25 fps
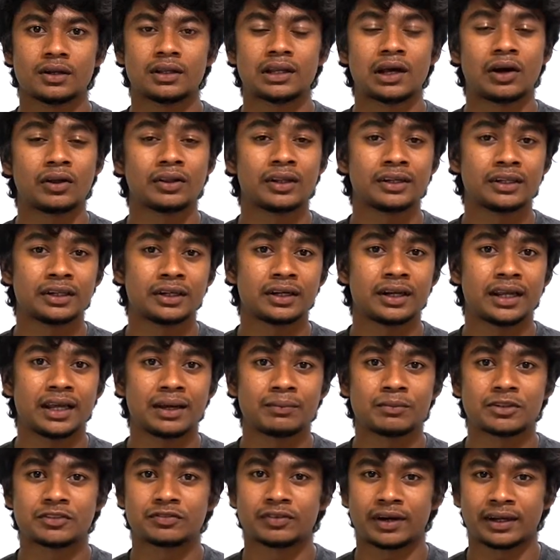Now that your
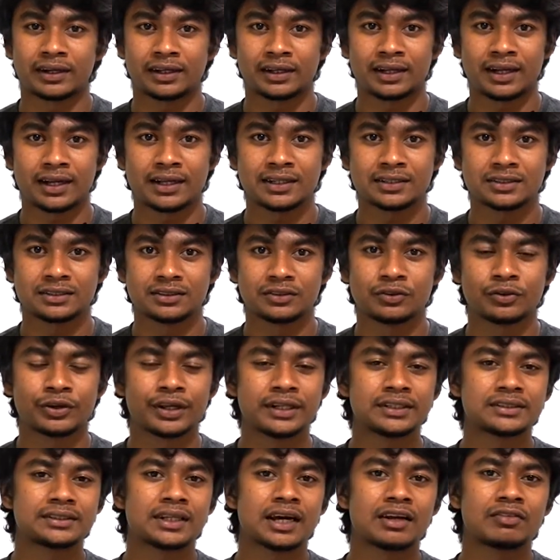name is finalized, you
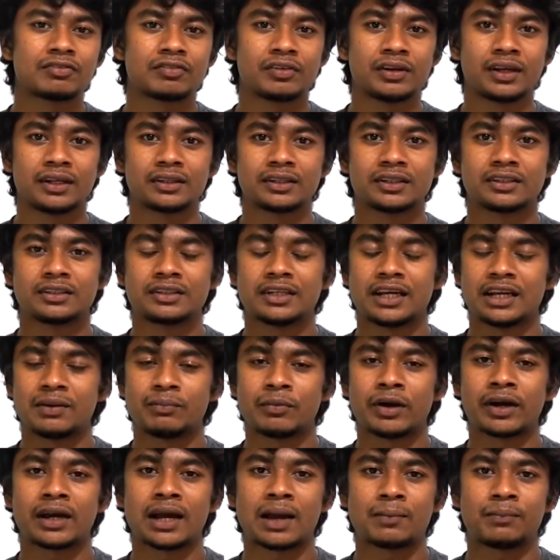can start filling the
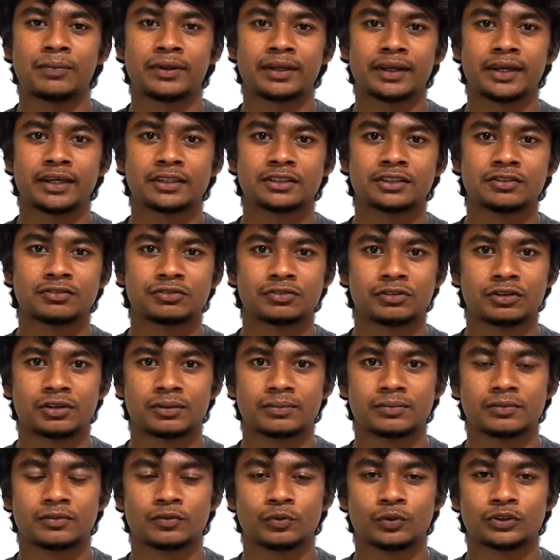trademark application
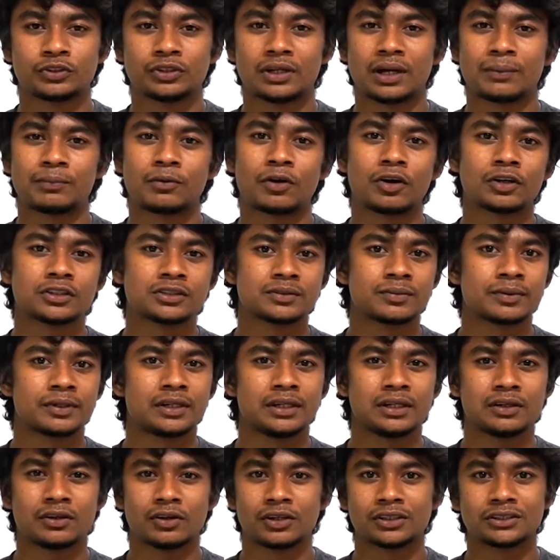form, which would
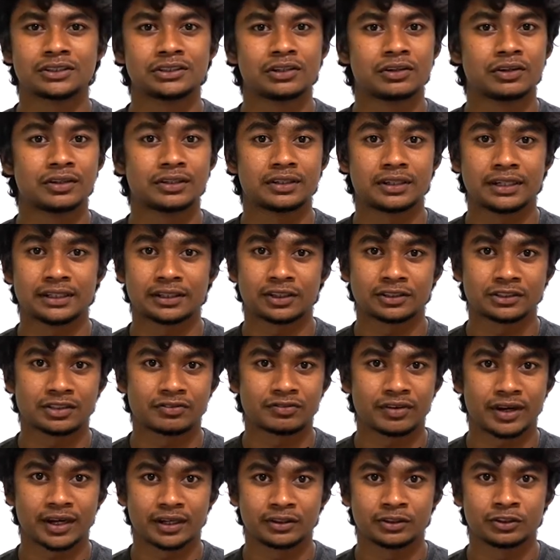approximately cost you around
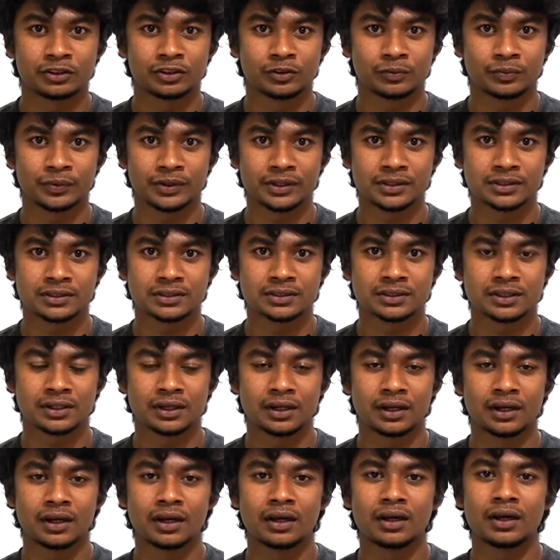3,500 rupees.
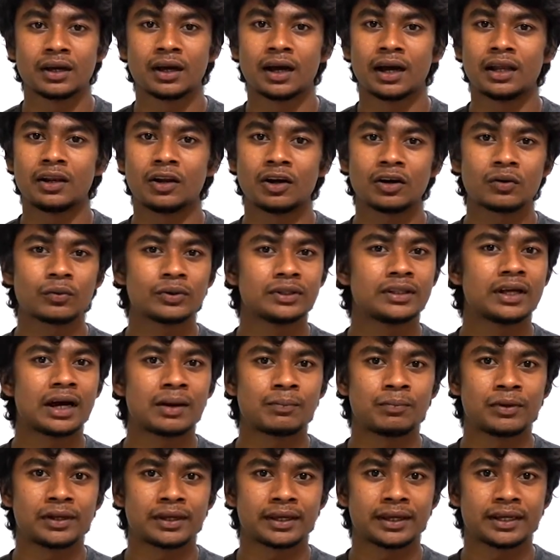Along with the
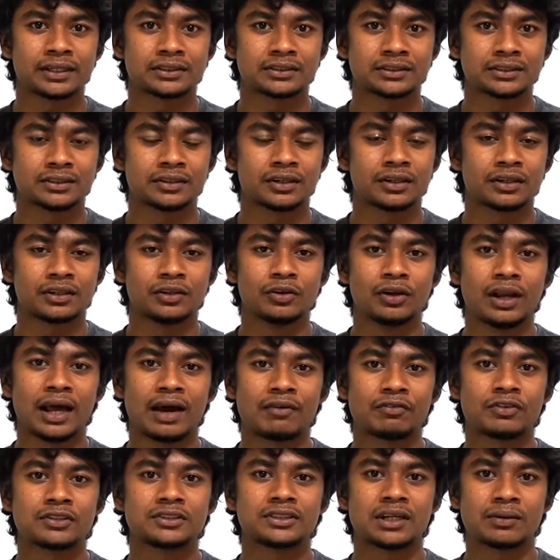application, you will
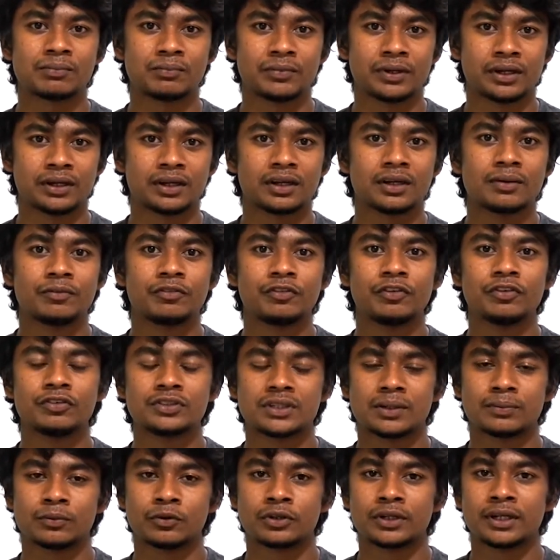have to submit few
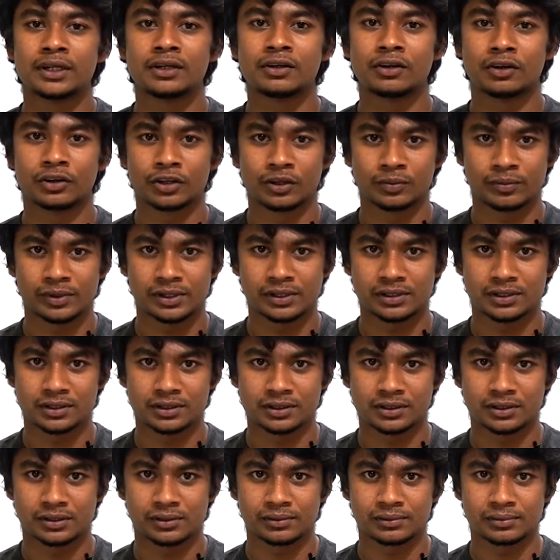supporting documents.
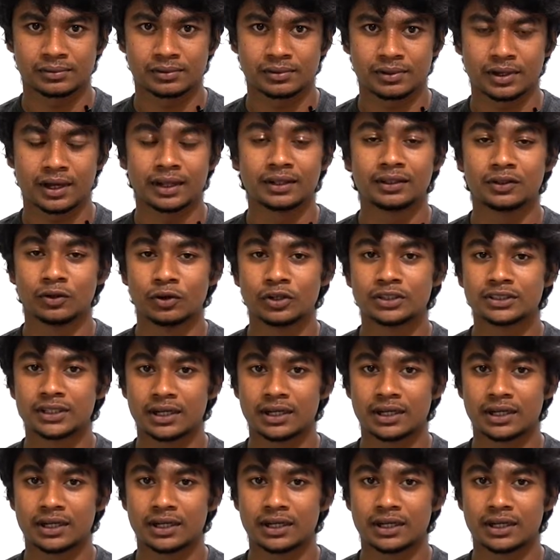And those